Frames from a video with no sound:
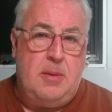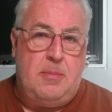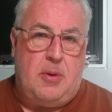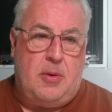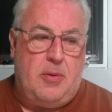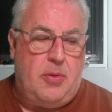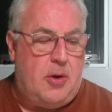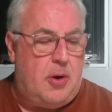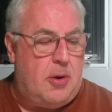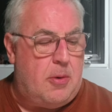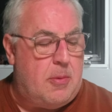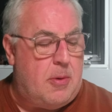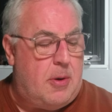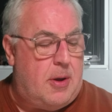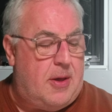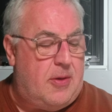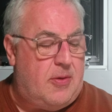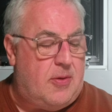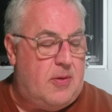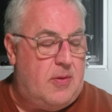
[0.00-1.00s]
on the
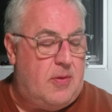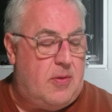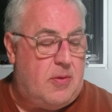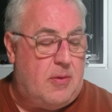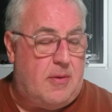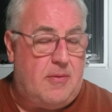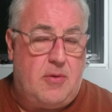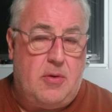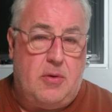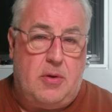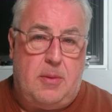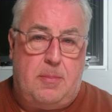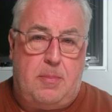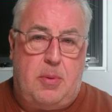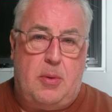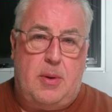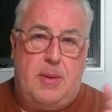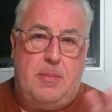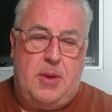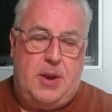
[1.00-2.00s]
horizon. So I've got an
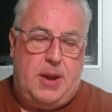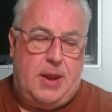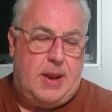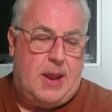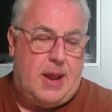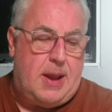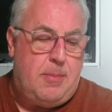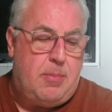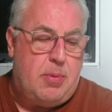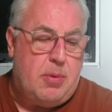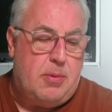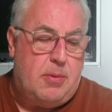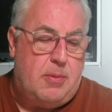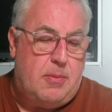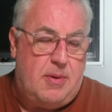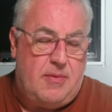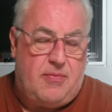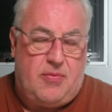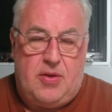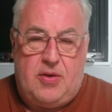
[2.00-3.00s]
appointment in April
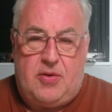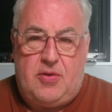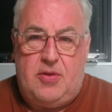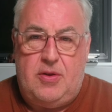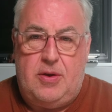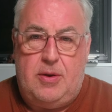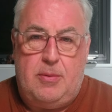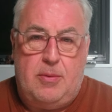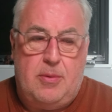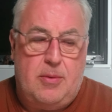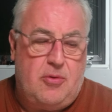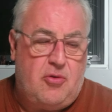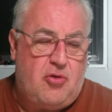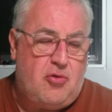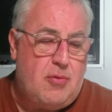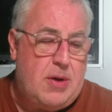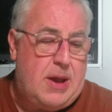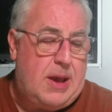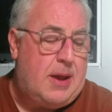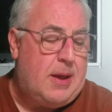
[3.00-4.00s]
with this new
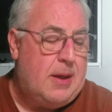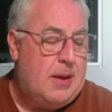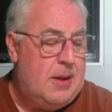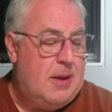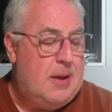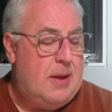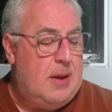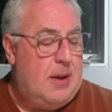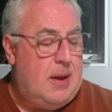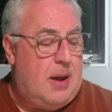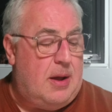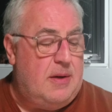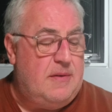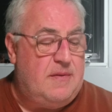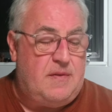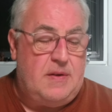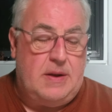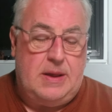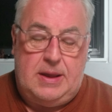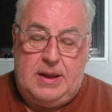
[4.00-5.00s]
shrink.
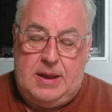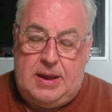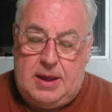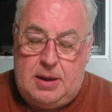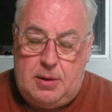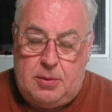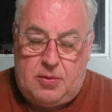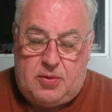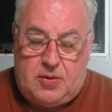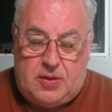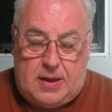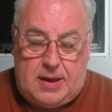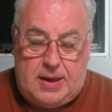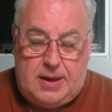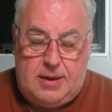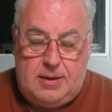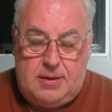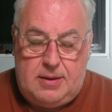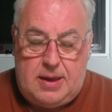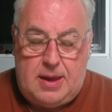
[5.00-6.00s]
Hopefully he'll
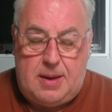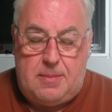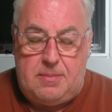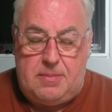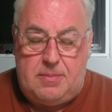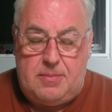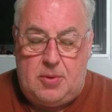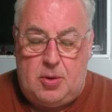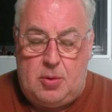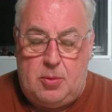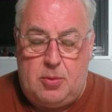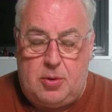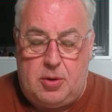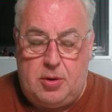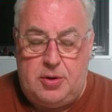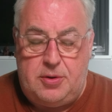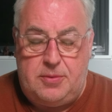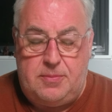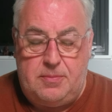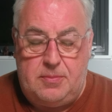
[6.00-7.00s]
say, yep, all
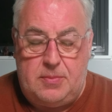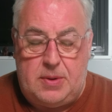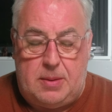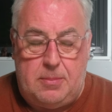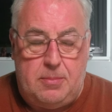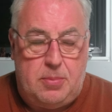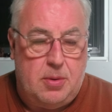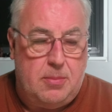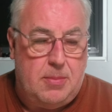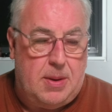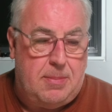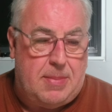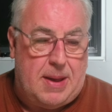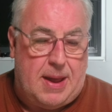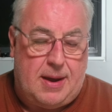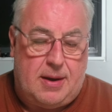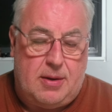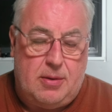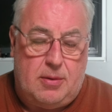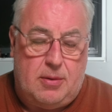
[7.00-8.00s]
good, and put me
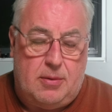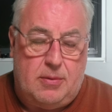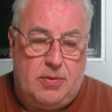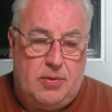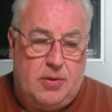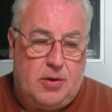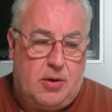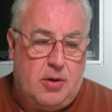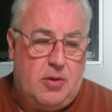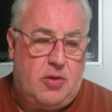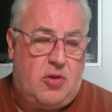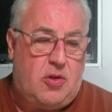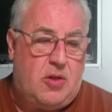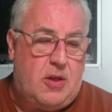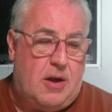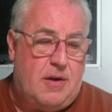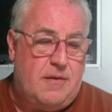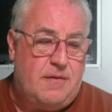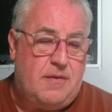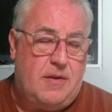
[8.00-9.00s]
back on the good
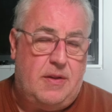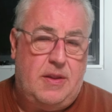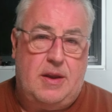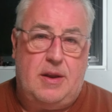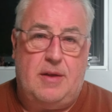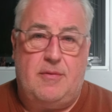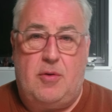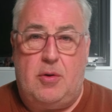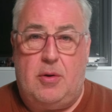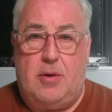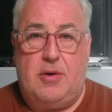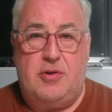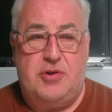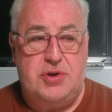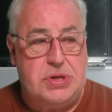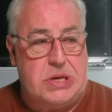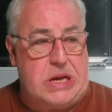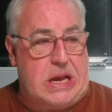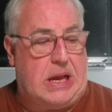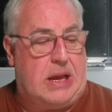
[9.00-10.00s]
stuff. And then I've got a
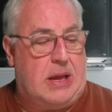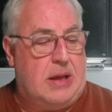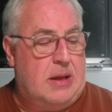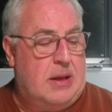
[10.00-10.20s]
shrink